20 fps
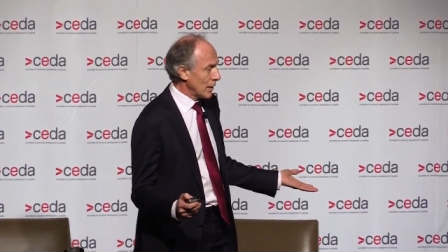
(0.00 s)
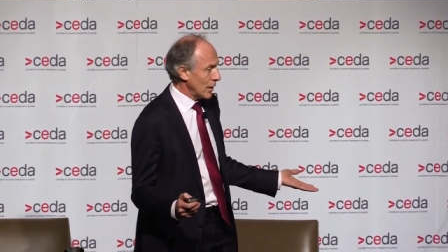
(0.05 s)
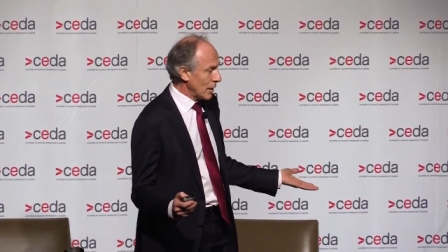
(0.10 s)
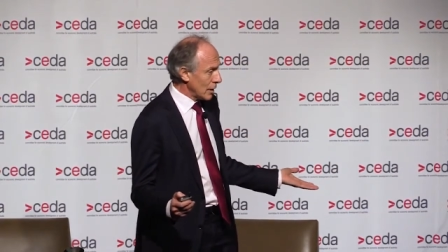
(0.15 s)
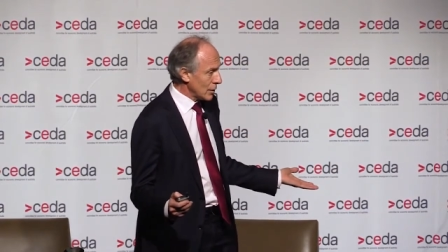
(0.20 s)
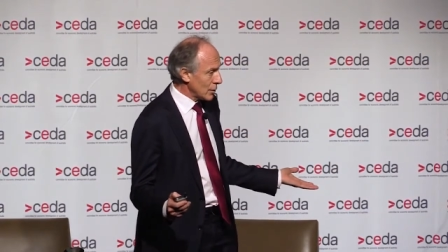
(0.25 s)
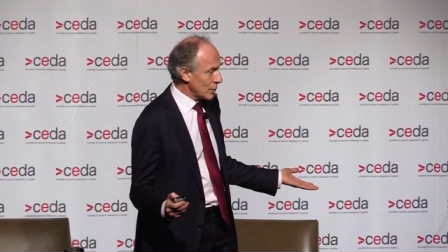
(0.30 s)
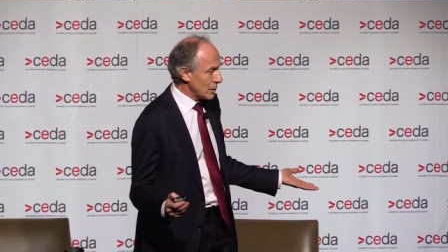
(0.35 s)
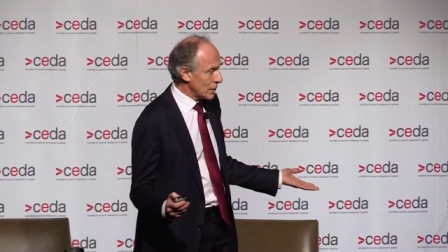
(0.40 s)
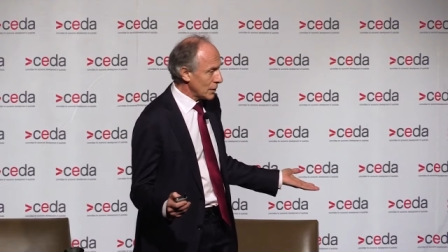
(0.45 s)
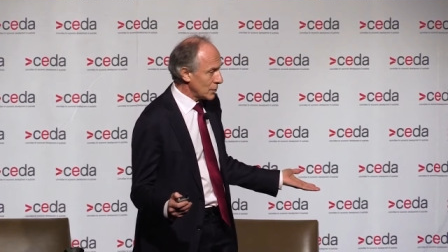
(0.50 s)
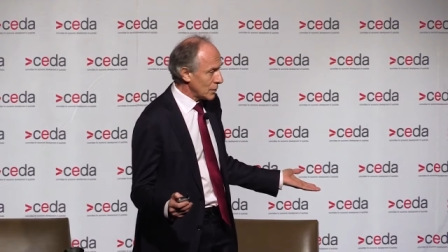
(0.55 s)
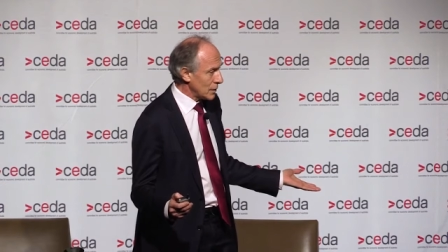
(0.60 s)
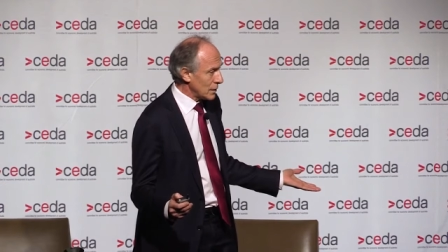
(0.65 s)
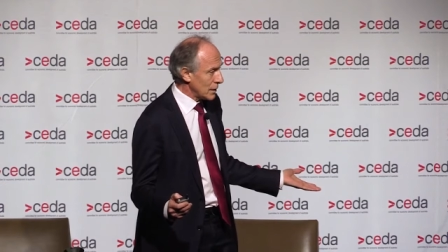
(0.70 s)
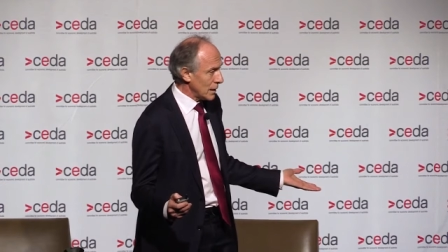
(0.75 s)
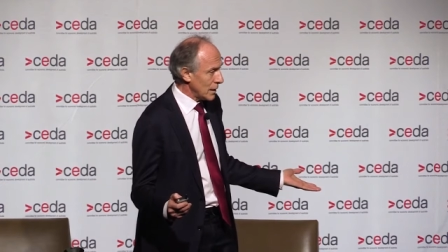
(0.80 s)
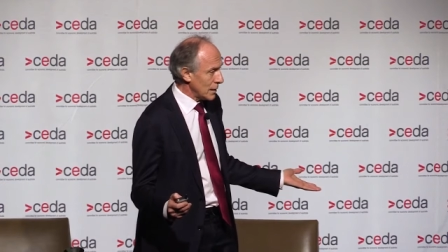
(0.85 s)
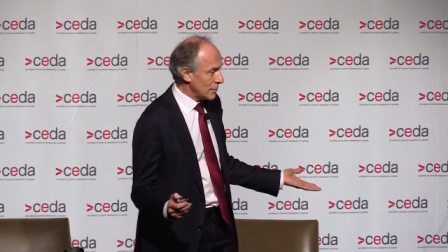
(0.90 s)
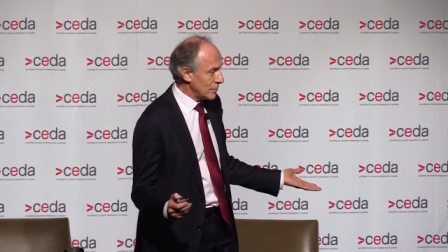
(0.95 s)

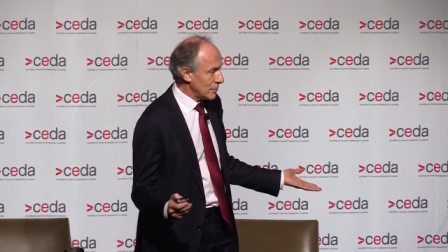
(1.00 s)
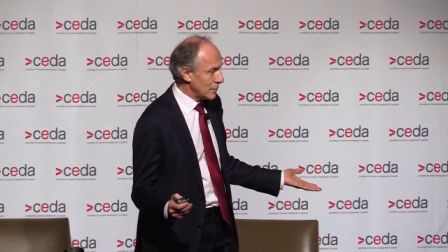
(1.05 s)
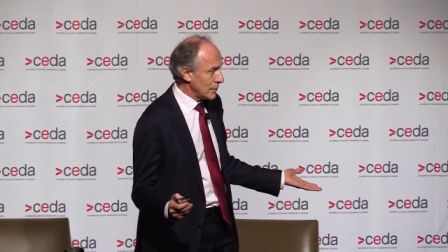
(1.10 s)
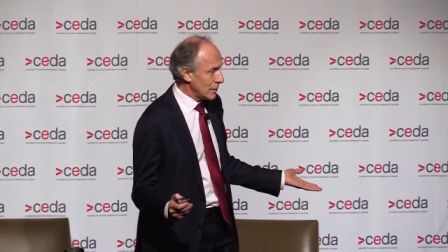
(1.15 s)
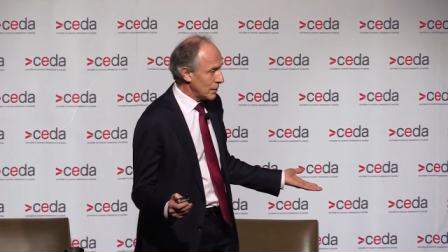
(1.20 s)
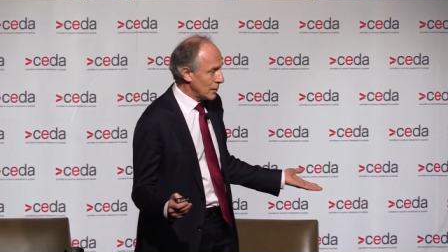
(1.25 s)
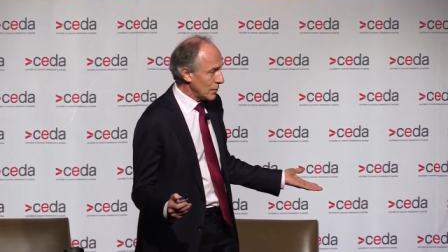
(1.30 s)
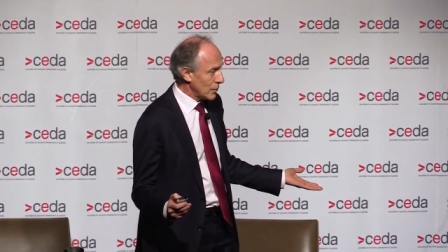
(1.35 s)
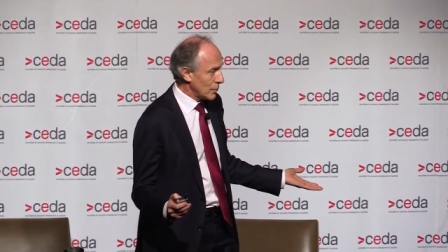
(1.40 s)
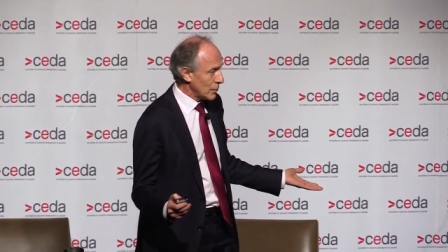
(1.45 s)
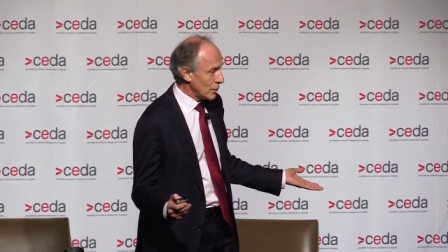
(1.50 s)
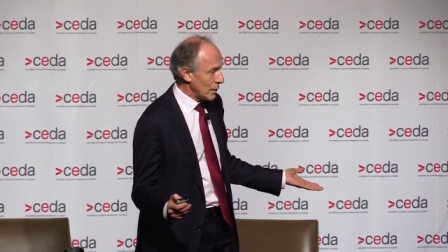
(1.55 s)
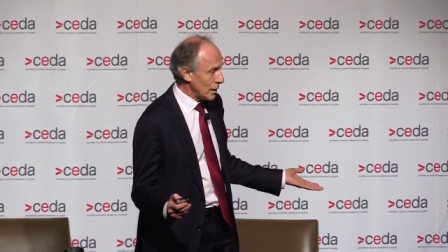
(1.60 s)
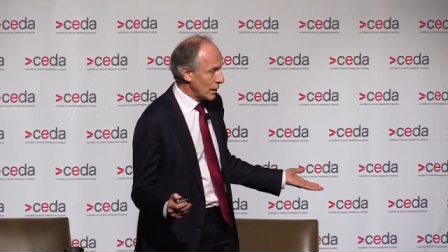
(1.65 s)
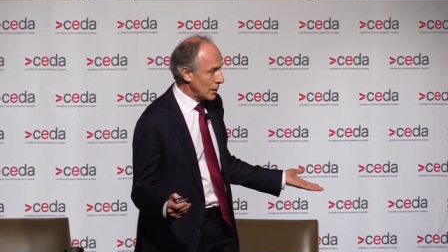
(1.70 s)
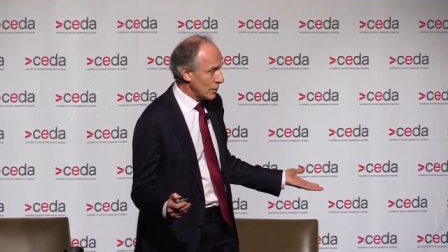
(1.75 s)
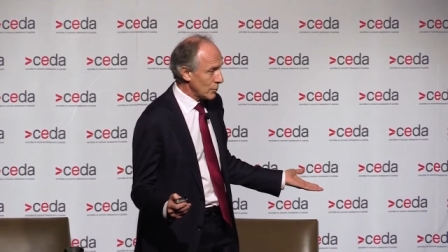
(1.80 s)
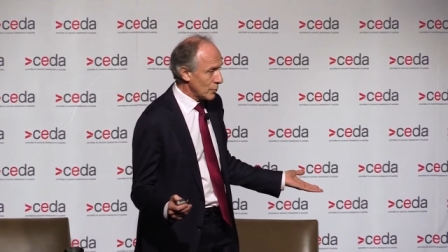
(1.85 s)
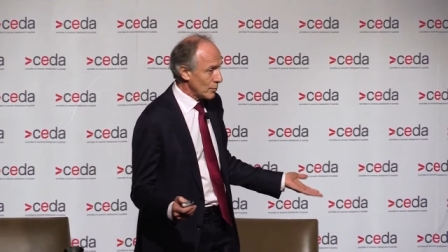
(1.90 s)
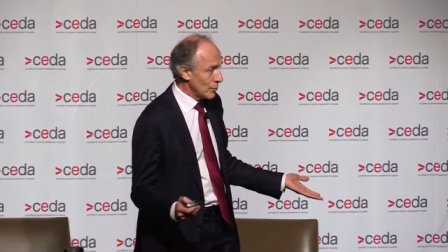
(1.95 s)
hydroelectric dam in
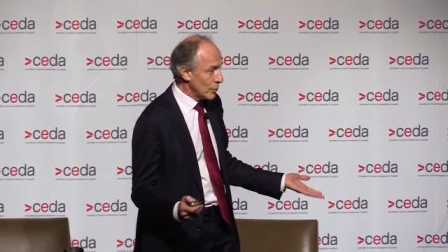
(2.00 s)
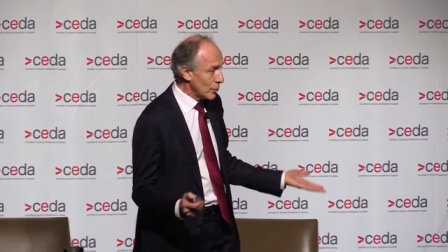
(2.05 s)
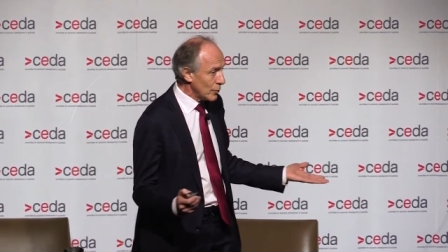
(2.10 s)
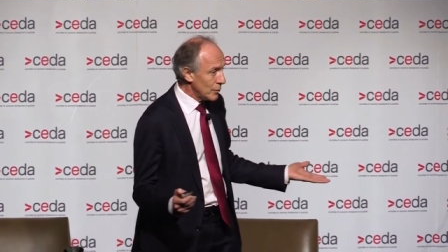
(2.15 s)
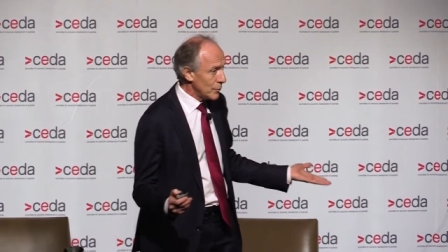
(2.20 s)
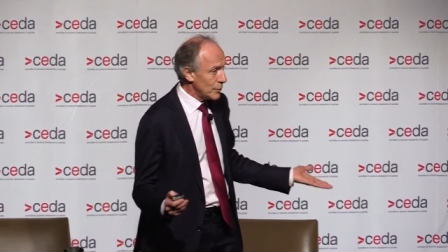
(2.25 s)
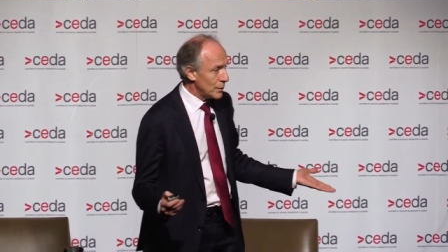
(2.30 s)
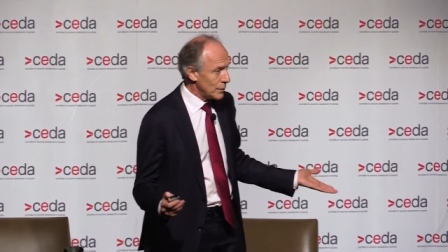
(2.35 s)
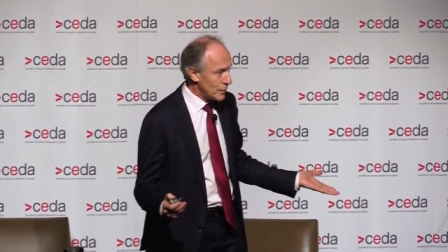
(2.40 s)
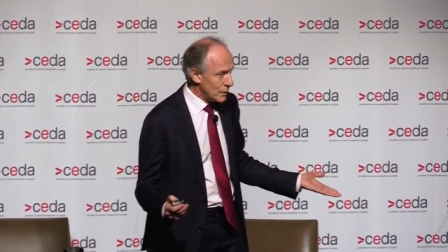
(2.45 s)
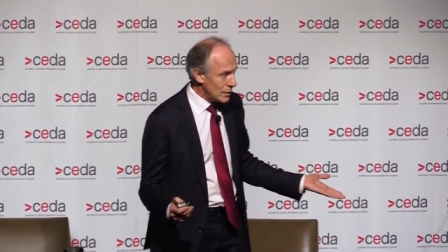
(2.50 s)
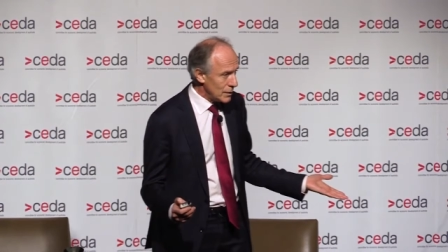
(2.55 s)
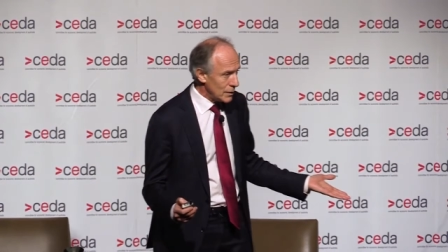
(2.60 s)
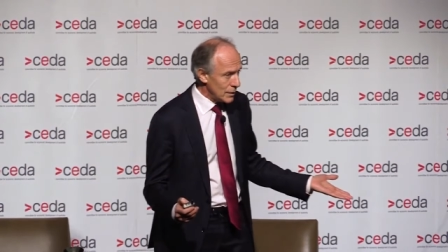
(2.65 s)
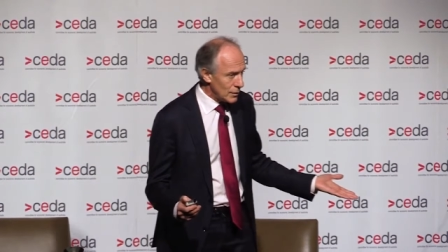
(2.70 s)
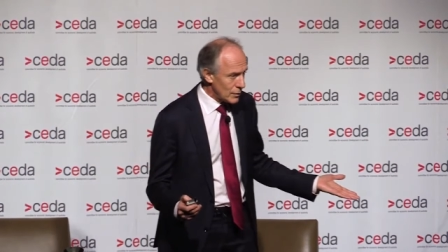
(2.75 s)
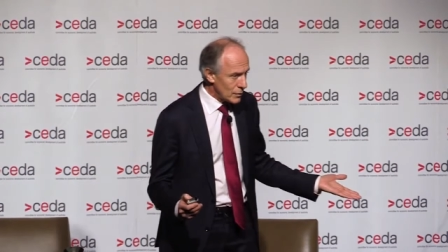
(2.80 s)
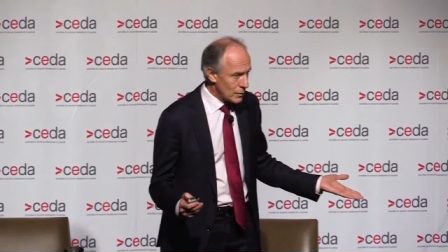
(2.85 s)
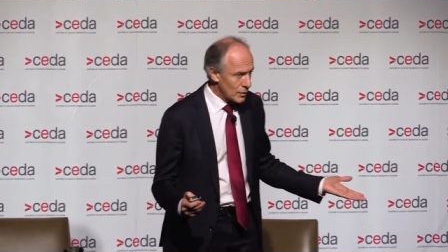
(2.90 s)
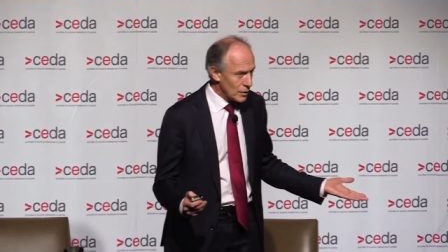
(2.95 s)
Australia? It was more than 50
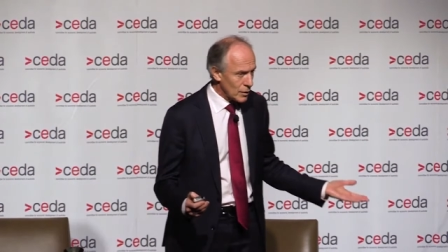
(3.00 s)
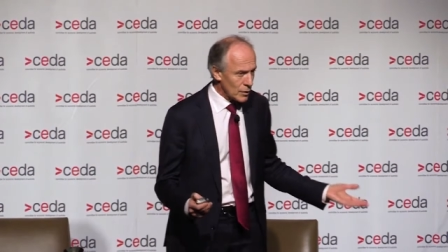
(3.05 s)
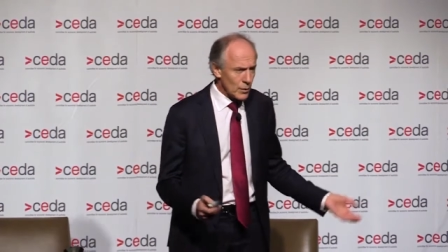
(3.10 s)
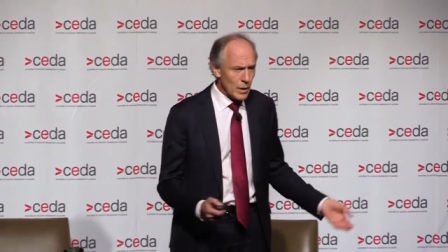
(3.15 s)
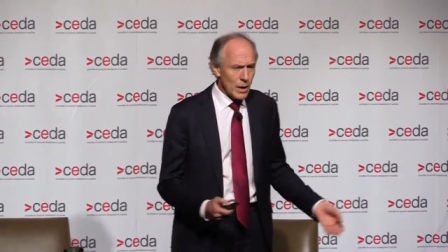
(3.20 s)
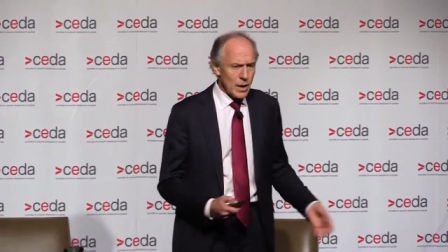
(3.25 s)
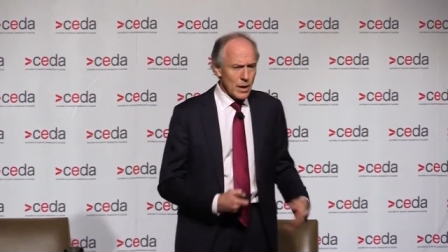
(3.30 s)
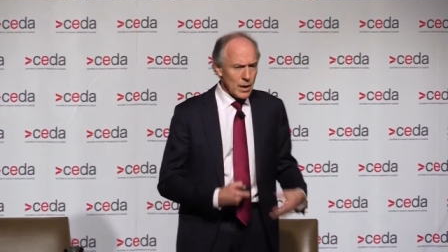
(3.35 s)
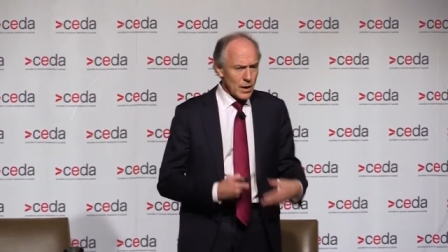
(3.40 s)
years ago.